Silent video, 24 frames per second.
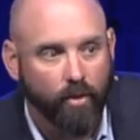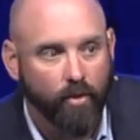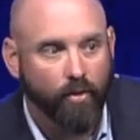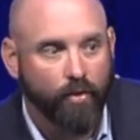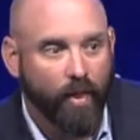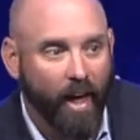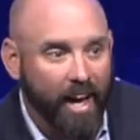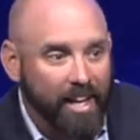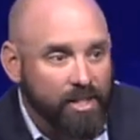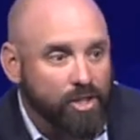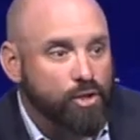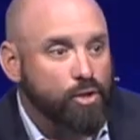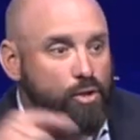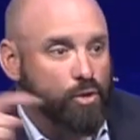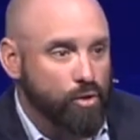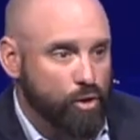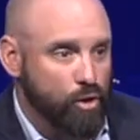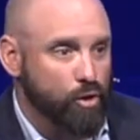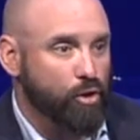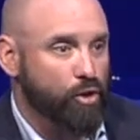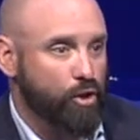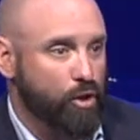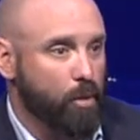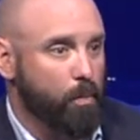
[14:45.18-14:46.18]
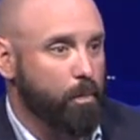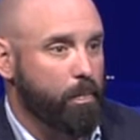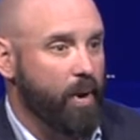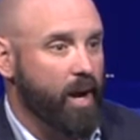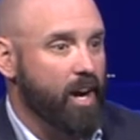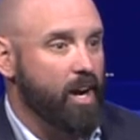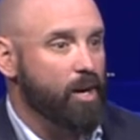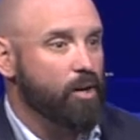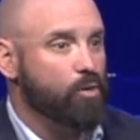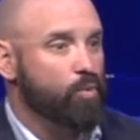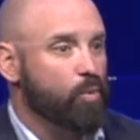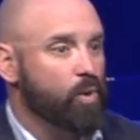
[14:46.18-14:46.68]
That's who you're
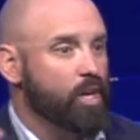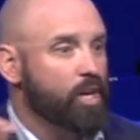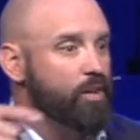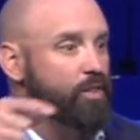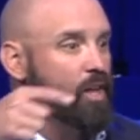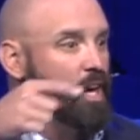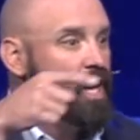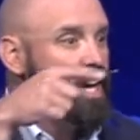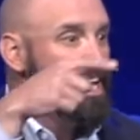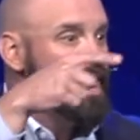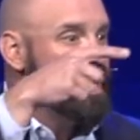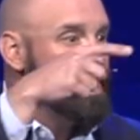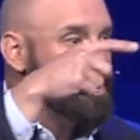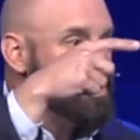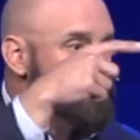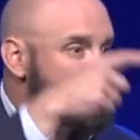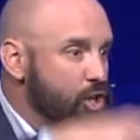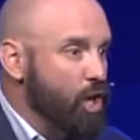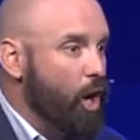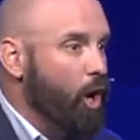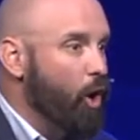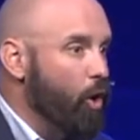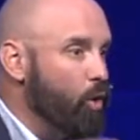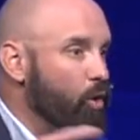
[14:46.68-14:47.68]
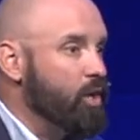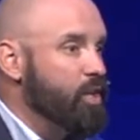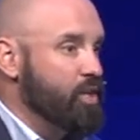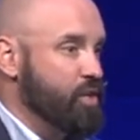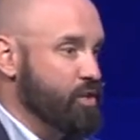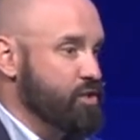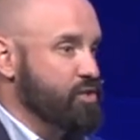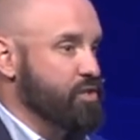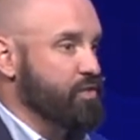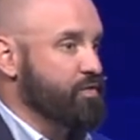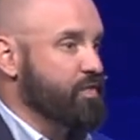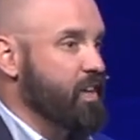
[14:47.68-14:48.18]
compared with, is the
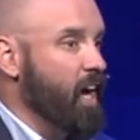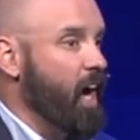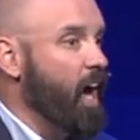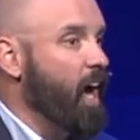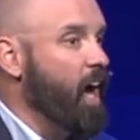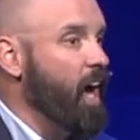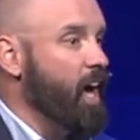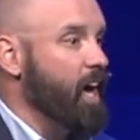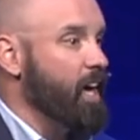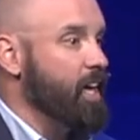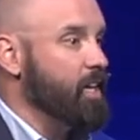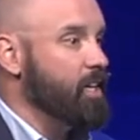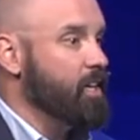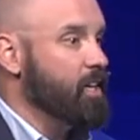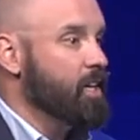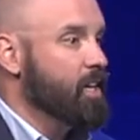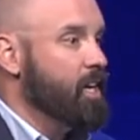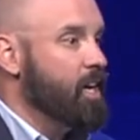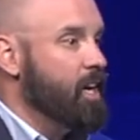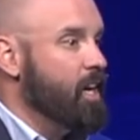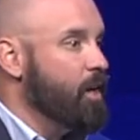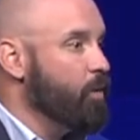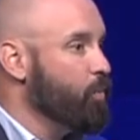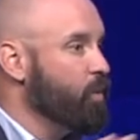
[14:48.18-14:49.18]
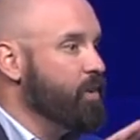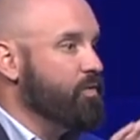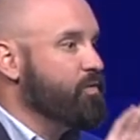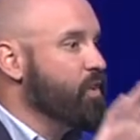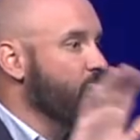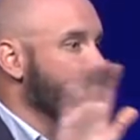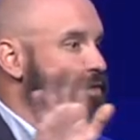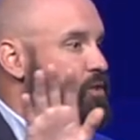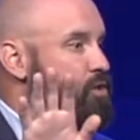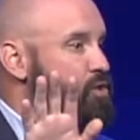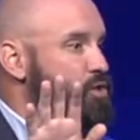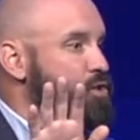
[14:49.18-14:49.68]
holiness of God. And we've
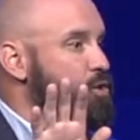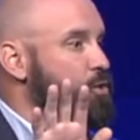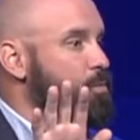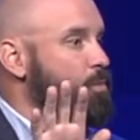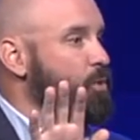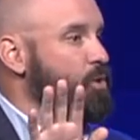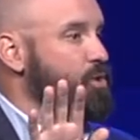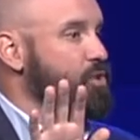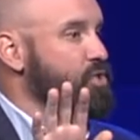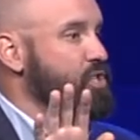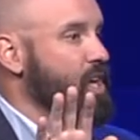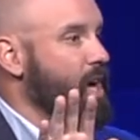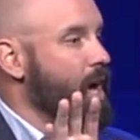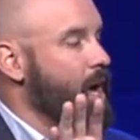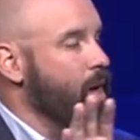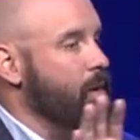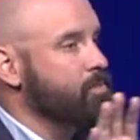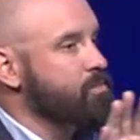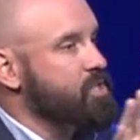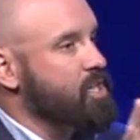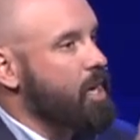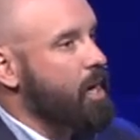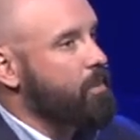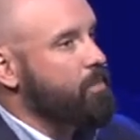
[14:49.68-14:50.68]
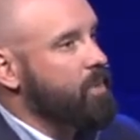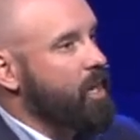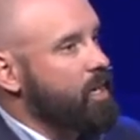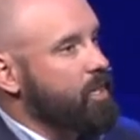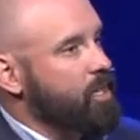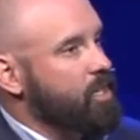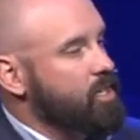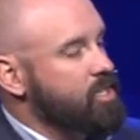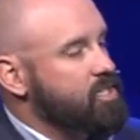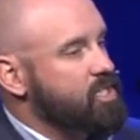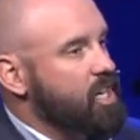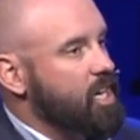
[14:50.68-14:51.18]
done this numerous times, and I'm not
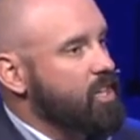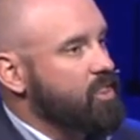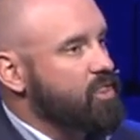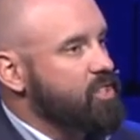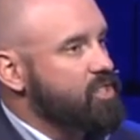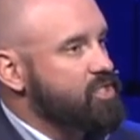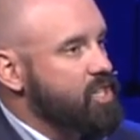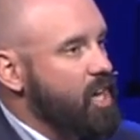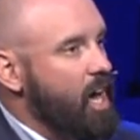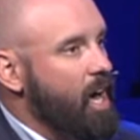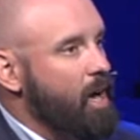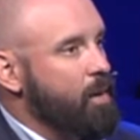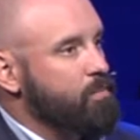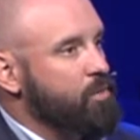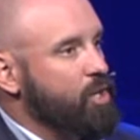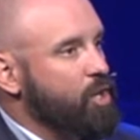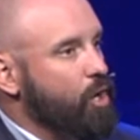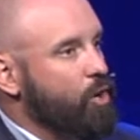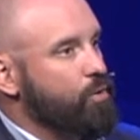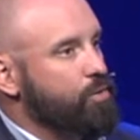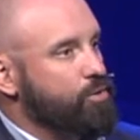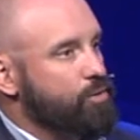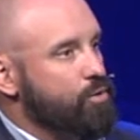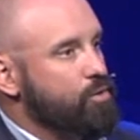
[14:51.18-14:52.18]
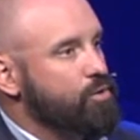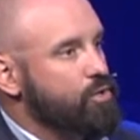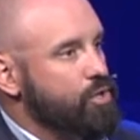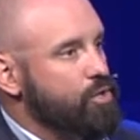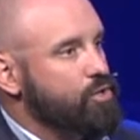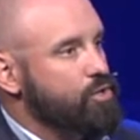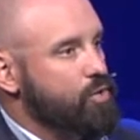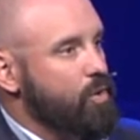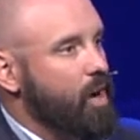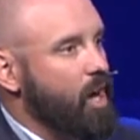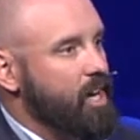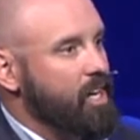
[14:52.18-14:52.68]
going to take the time to go through
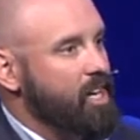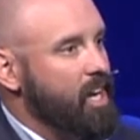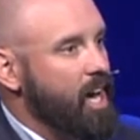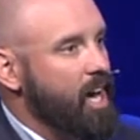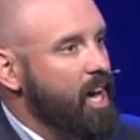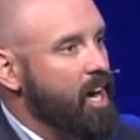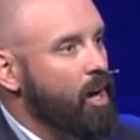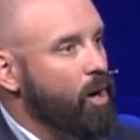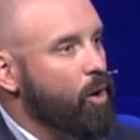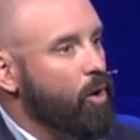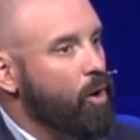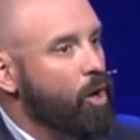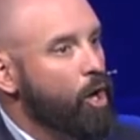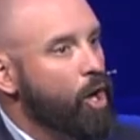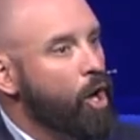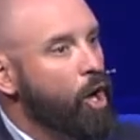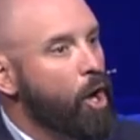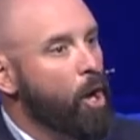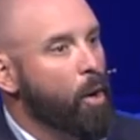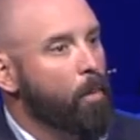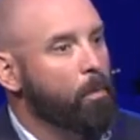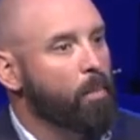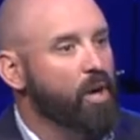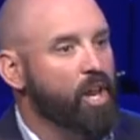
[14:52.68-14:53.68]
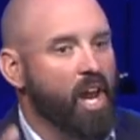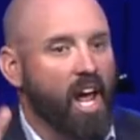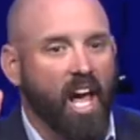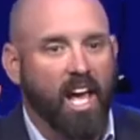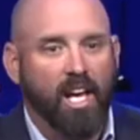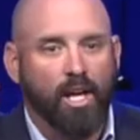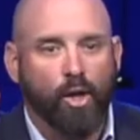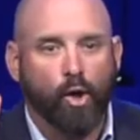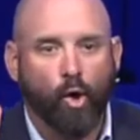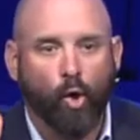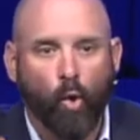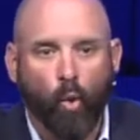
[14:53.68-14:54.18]
this right now but
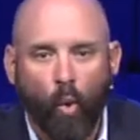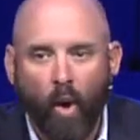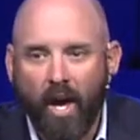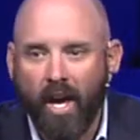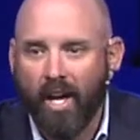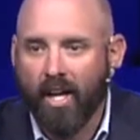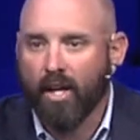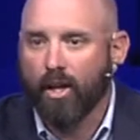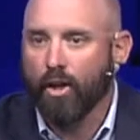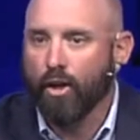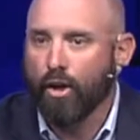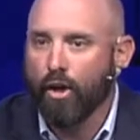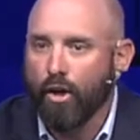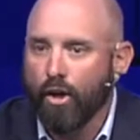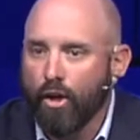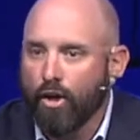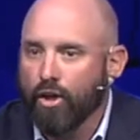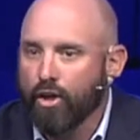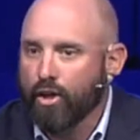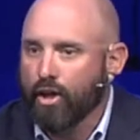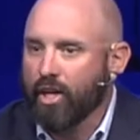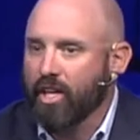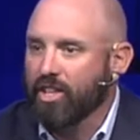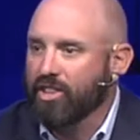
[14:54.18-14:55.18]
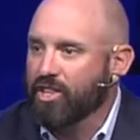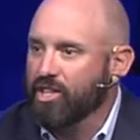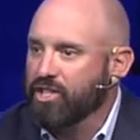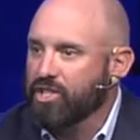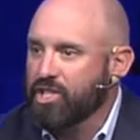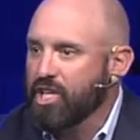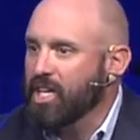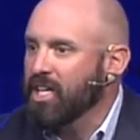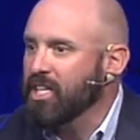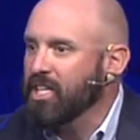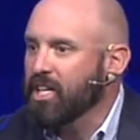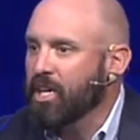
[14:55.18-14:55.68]
a quick look at the
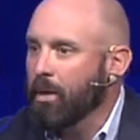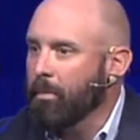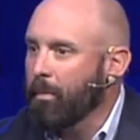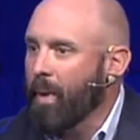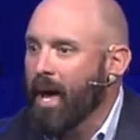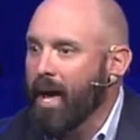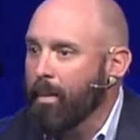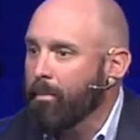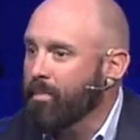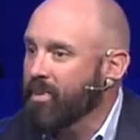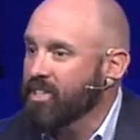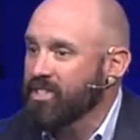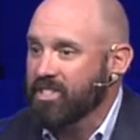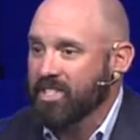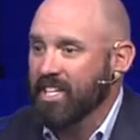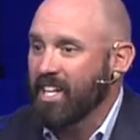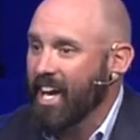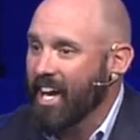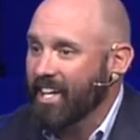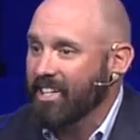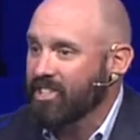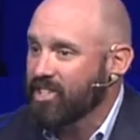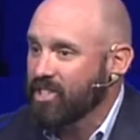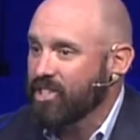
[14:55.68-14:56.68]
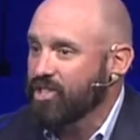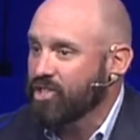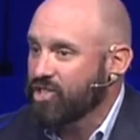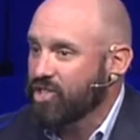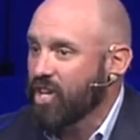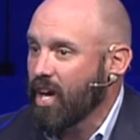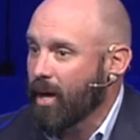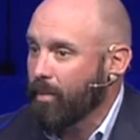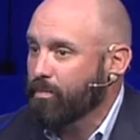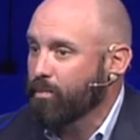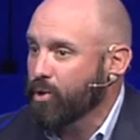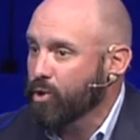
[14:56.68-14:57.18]
Ten Commandments in Exodus
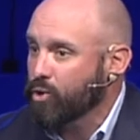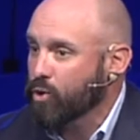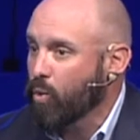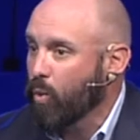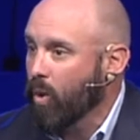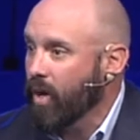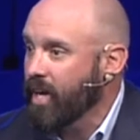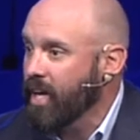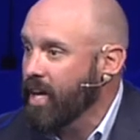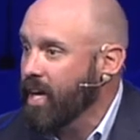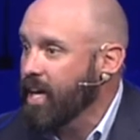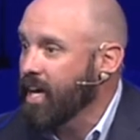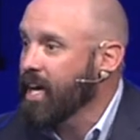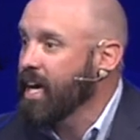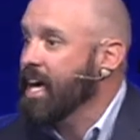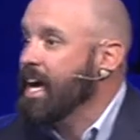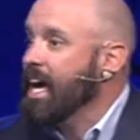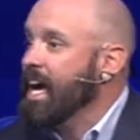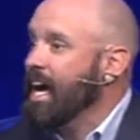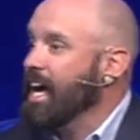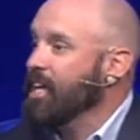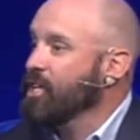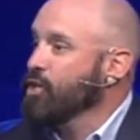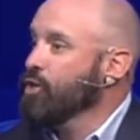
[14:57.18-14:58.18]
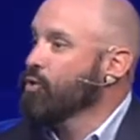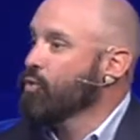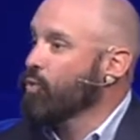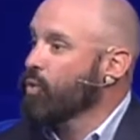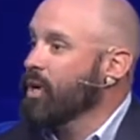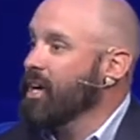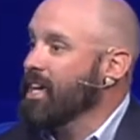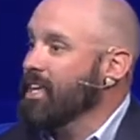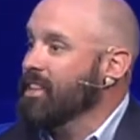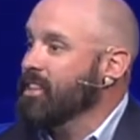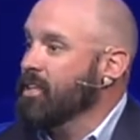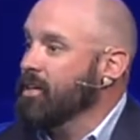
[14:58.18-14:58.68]
chapter 20, and you
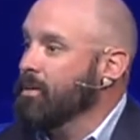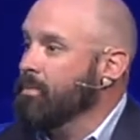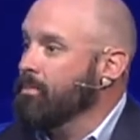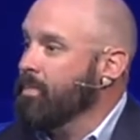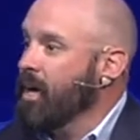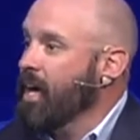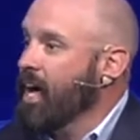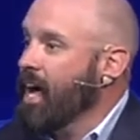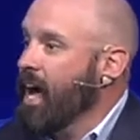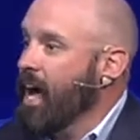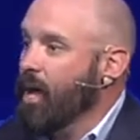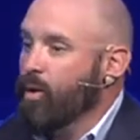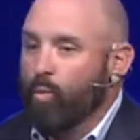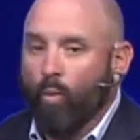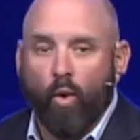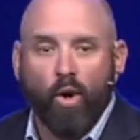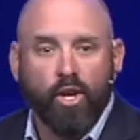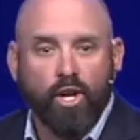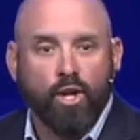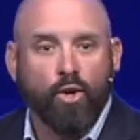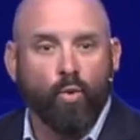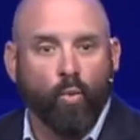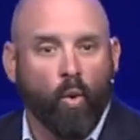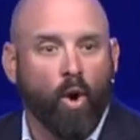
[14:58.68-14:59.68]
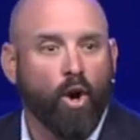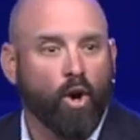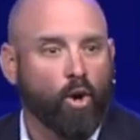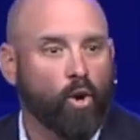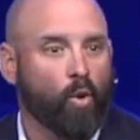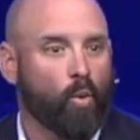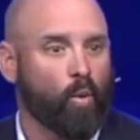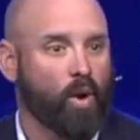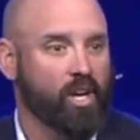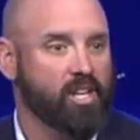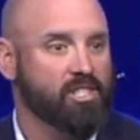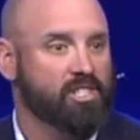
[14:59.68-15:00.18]
read them, and what do you walk
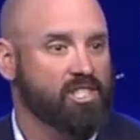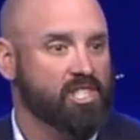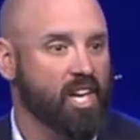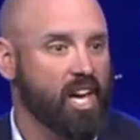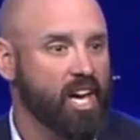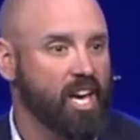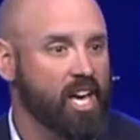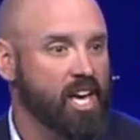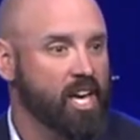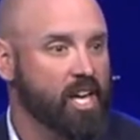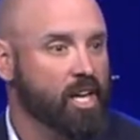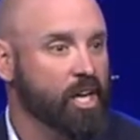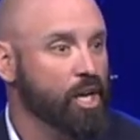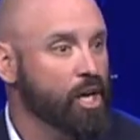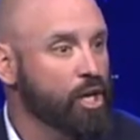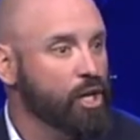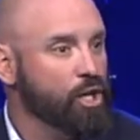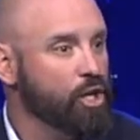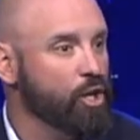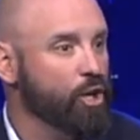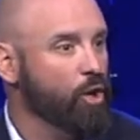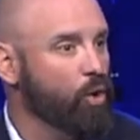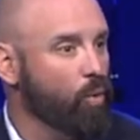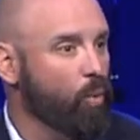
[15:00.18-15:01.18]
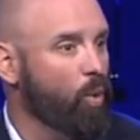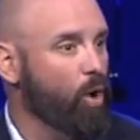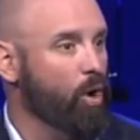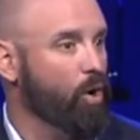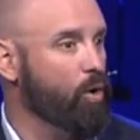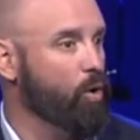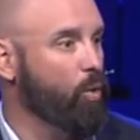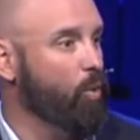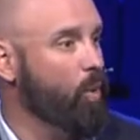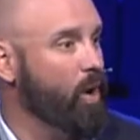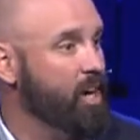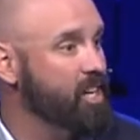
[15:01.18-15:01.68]
away saying? You don't
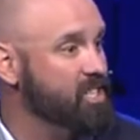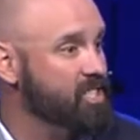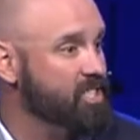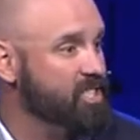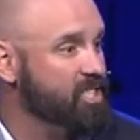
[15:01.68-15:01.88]
walk away